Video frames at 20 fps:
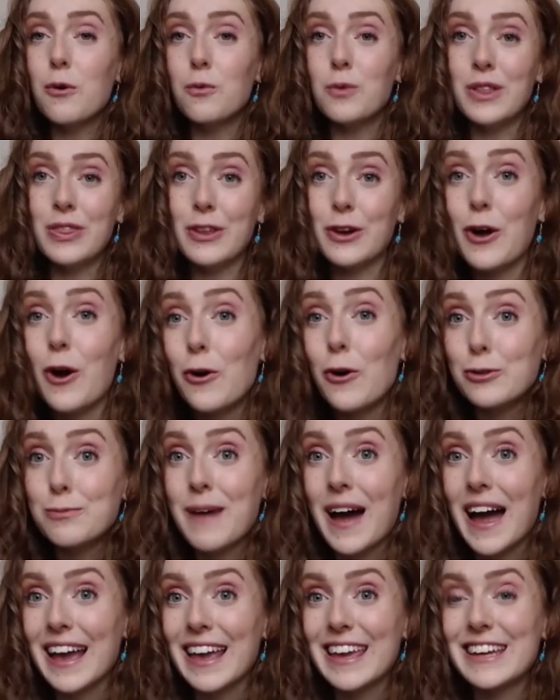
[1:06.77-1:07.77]
With the gold
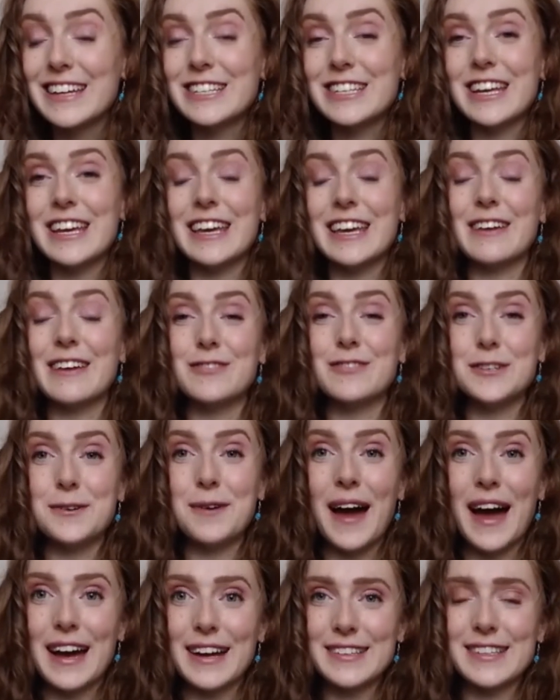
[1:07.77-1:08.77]
package, it gives you
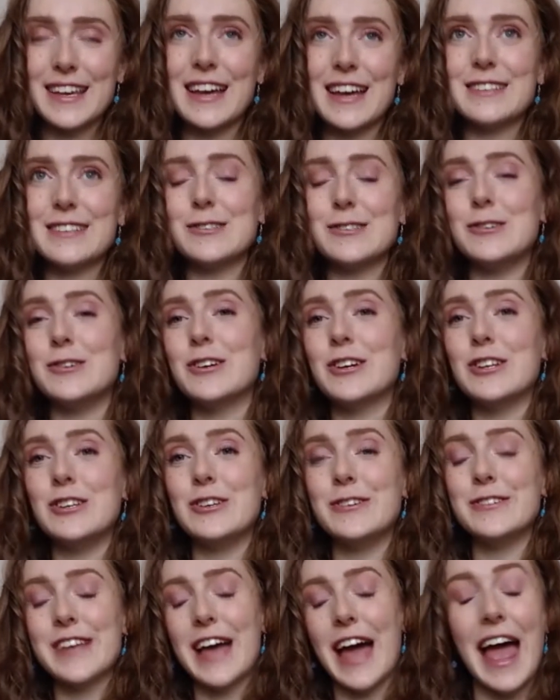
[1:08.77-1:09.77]
access you can
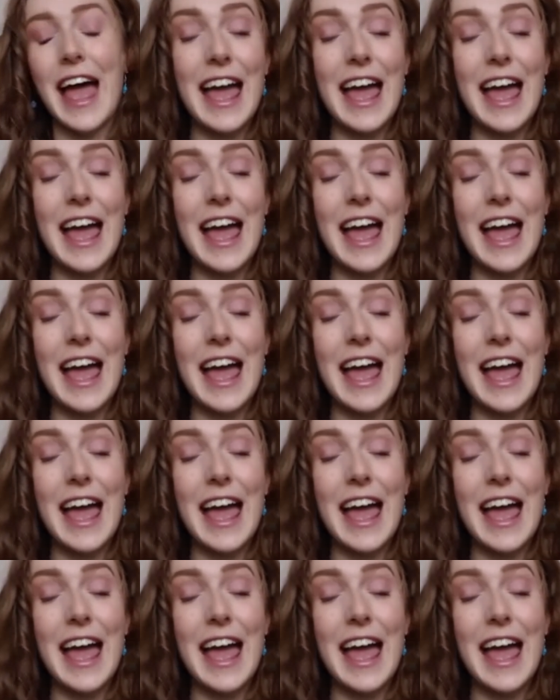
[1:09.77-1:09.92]
use at